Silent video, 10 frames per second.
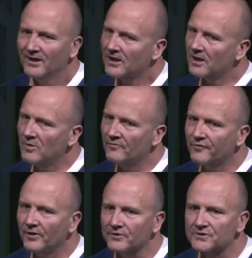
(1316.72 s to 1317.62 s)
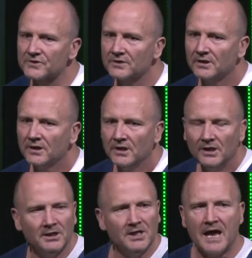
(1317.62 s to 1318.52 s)
Come on, folks.
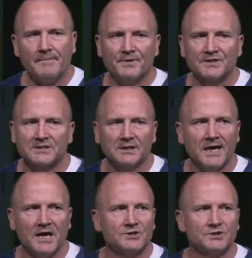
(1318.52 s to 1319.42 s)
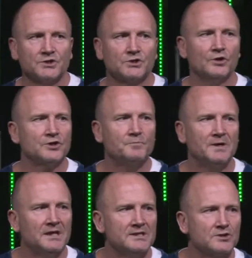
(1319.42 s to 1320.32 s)
It happens. The larger the church
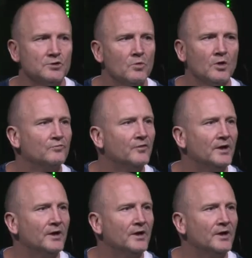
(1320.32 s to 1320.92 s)
begins, you won't